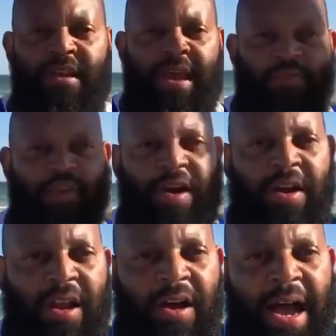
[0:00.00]
And, for,
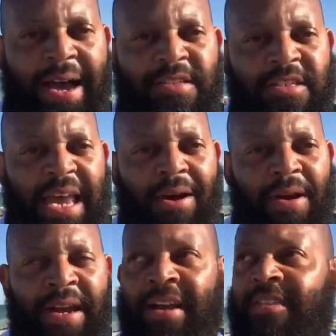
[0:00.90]
and uh, how's it sound
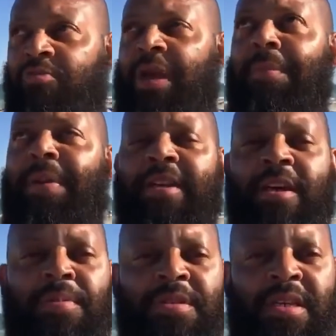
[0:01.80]
right now? Because the wind picked
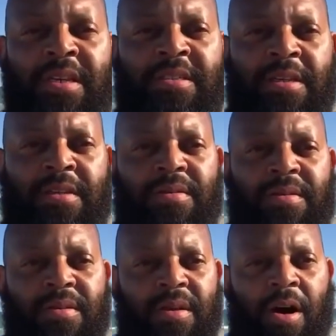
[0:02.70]
up. Is it is it
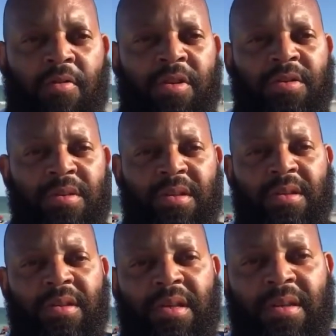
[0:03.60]
over?
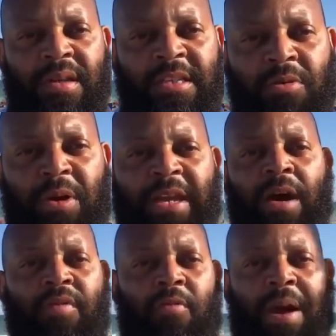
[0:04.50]
Is the wind
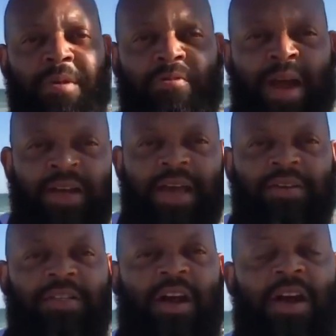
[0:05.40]
overwhelming right now? Is
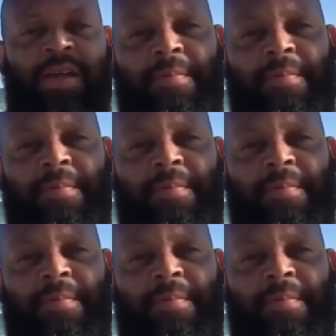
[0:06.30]
it all right?